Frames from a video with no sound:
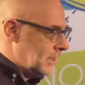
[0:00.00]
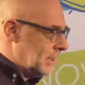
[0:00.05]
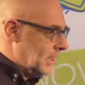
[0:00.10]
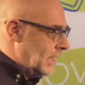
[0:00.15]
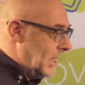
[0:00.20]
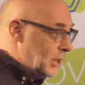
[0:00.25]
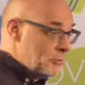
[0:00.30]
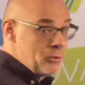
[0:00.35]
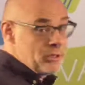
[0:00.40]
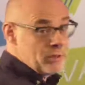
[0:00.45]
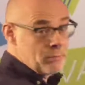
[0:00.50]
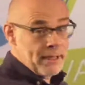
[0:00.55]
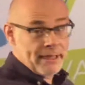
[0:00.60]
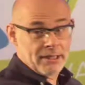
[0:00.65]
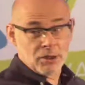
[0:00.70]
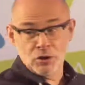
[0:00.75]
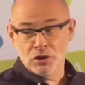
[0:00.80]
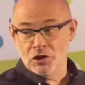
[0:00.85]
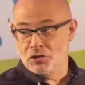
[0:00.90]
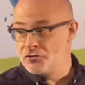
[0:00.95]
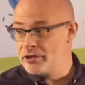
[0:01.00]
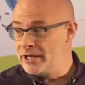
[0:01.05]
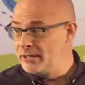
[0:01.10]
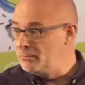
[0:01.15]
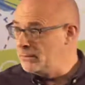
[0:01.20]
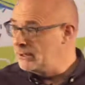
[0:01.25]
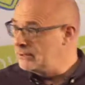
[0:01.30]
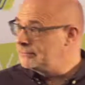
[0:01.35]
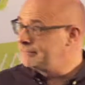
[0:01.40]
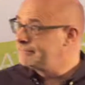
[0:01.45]
And we are back on the
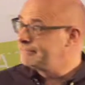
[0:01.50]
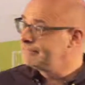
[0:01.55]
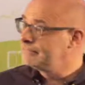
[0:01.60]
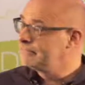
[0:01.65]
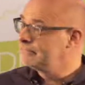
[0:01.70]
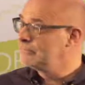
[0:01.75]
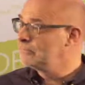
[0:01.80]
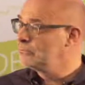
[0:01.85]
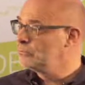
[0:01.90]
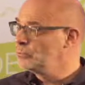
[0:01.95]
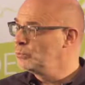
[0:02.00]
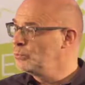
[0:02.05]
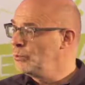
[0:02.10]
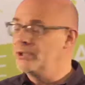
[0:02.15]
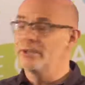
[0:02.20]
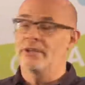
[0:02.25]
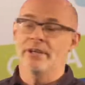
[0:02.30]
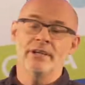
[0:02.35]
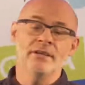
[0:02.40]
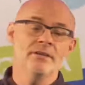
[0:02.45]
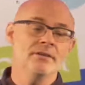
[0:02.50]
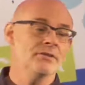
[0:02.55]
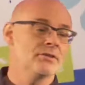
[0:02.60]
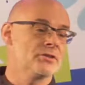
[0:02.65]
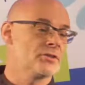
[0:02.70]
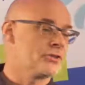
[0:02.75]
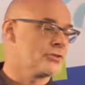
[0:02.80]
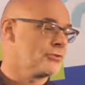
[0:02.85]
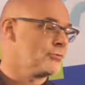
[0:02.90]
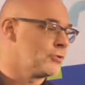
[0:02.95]
treadmill. We are here to
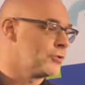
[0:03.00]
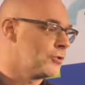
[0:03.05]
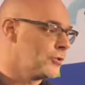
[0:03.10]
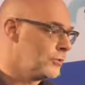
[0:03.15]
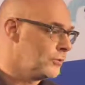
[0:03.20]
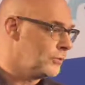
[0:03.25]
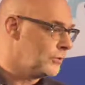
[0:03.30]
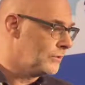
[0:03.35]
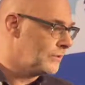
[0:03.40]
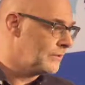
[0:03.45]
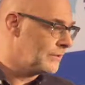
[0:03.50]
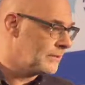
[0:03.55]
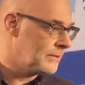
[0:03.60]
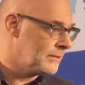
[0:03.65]
show tools.